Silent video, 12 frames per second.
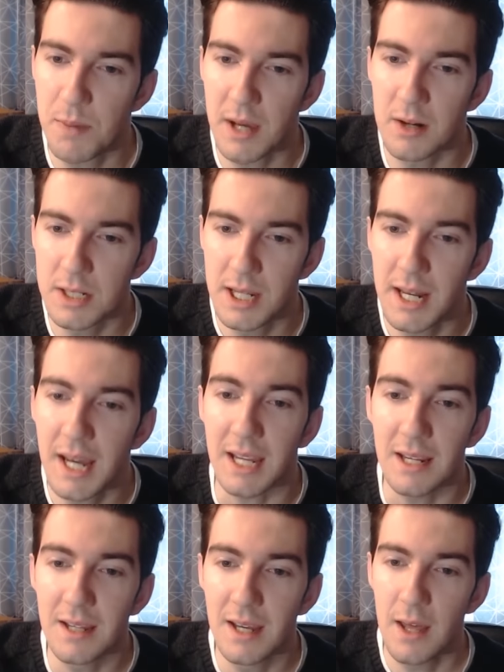better
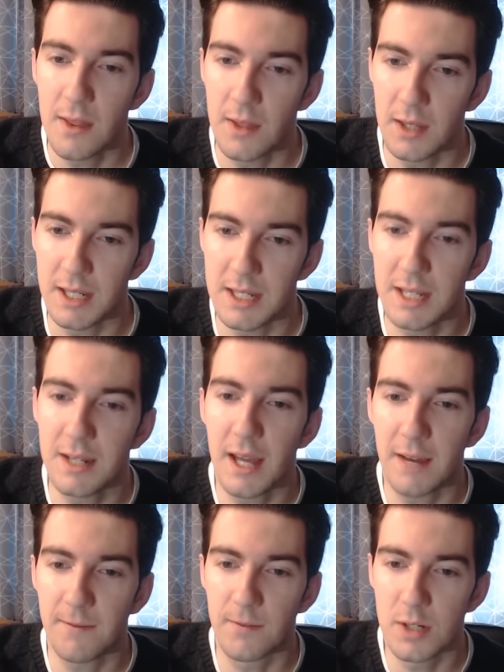tonight than they did in
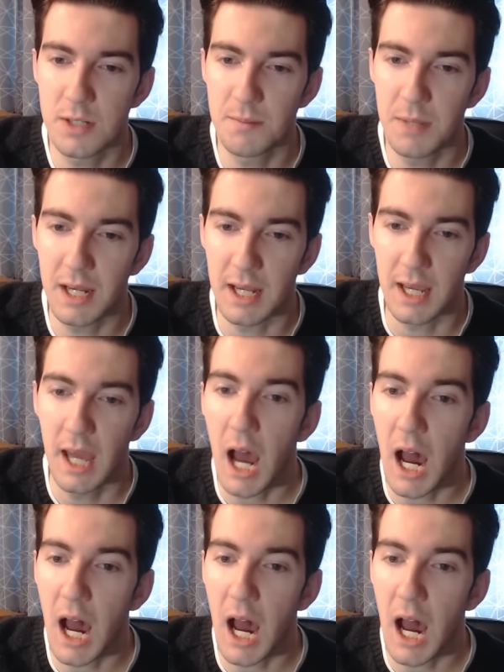that first meeting.